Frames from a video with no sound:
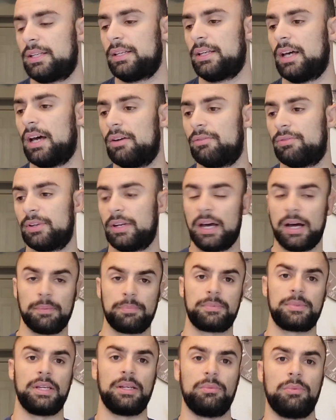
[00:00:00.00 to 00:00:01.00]
of an
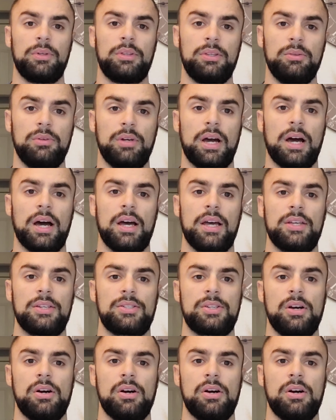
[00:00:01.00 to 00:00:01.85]
update with you guys